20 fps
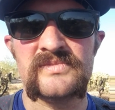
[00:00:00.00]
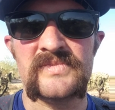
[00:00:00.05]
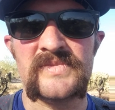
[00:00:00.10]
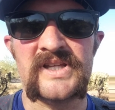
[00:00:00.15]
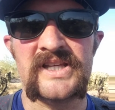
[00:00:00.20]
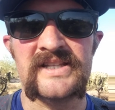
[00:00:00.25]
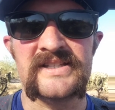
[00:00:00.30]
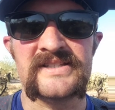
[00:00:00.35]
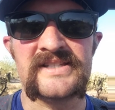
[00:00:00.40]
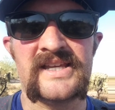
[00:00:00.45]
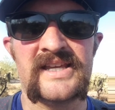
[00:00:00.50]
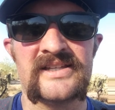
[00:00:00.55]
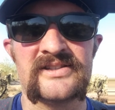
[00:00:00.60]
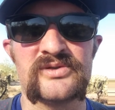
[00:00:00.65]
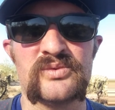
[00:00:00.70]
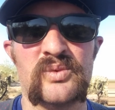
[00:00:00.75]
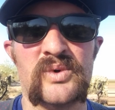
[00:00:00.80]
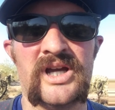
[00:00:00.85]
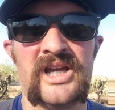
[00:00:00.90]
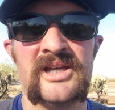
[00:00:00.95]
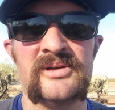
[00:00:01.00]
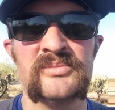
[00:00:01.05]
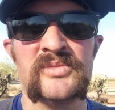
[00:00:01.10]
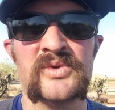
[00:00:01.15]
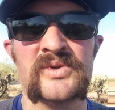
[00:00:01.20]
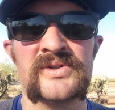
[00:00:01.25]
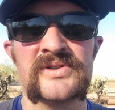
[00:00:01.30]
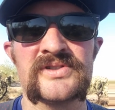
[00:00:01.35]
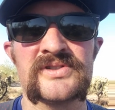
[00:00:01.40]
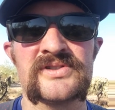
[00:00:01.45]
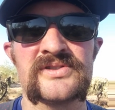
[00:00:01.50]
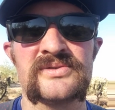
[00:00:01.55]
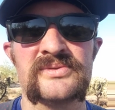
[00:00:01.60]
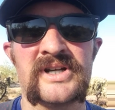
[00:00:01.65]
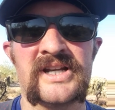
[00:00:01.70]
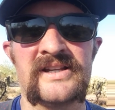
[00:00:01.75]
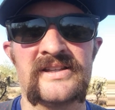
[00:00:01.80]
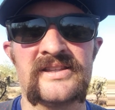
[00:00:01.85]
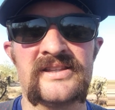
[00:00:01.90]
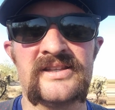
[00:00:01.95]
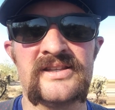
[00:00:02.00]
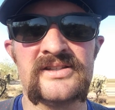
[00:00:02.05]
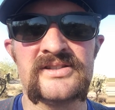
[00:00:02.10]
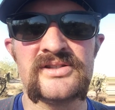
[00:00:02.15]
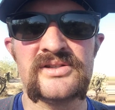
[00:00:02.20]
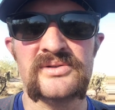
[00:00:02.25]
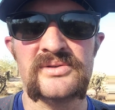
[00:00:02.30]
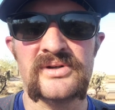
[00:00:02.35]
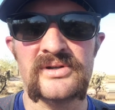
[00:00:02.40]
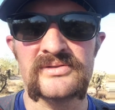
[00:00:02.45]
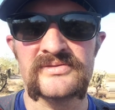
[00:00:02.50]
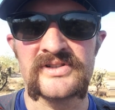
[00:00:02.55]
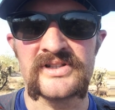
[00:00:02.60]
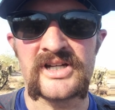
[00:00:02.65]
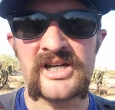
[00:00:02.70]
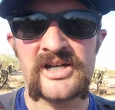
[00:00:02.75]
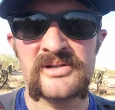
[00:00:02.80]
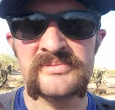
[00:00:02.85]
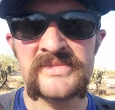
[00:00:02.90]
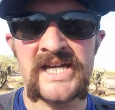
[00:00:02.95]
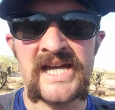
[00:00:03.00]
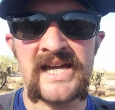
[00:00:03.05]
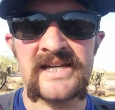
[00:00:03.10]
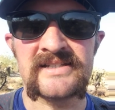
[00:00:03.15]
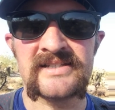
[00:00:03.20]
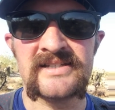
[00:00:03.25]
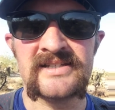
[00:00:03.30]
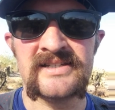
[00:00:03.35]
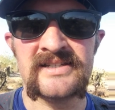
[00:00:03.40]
it takes way more strength to overcome that